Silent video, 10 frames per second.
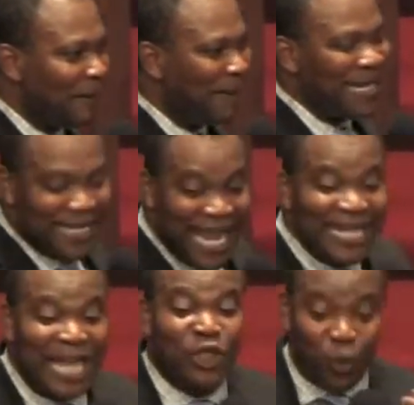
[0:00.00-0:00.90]
But the day
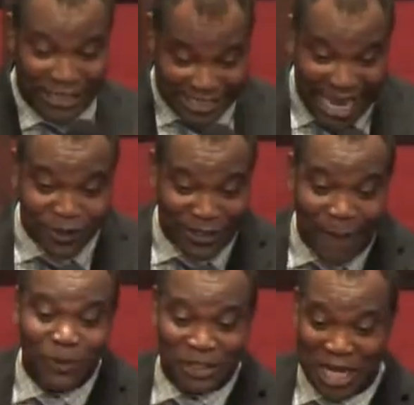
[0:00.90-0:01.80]
that you will decide to
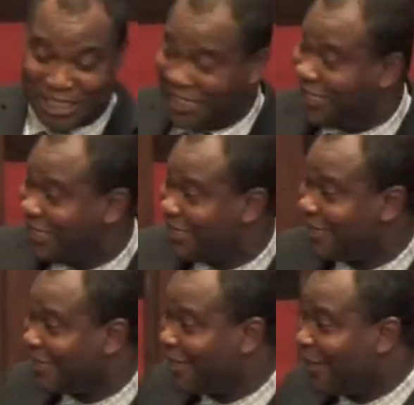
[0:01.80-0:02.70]
come to church,
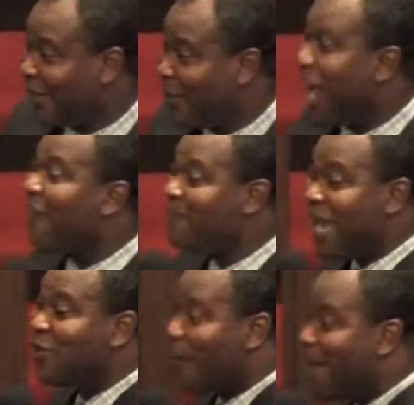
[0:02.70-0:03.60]
you have
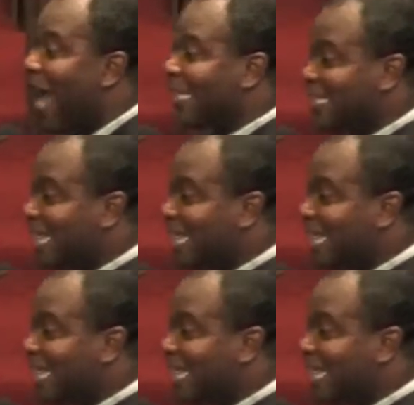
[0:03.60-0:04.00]
made your mind